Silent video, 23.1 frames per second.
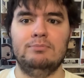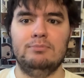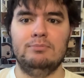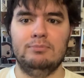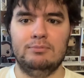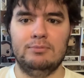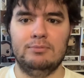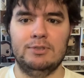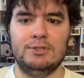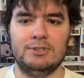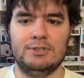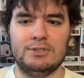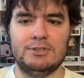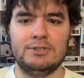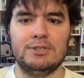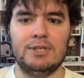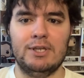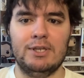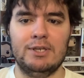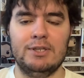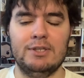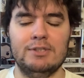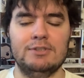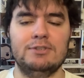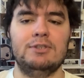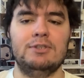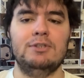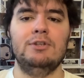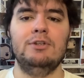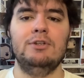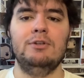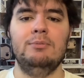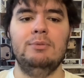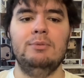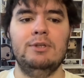as exciting as it
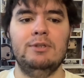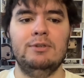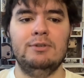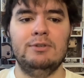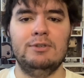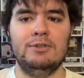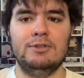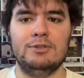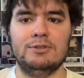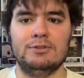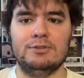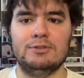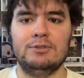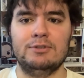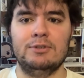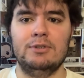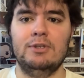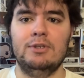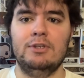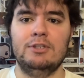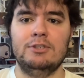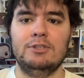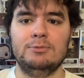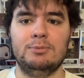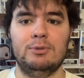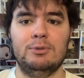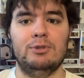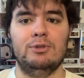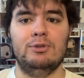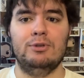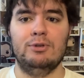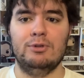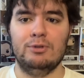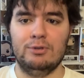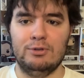could have been, because
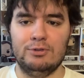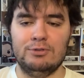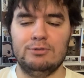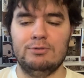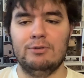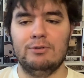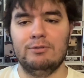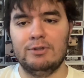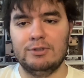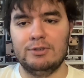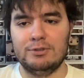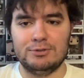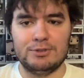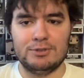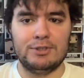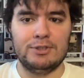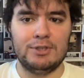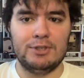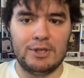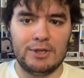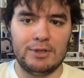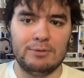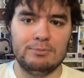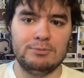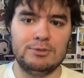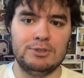spoiler alerts for Avengers Endgame,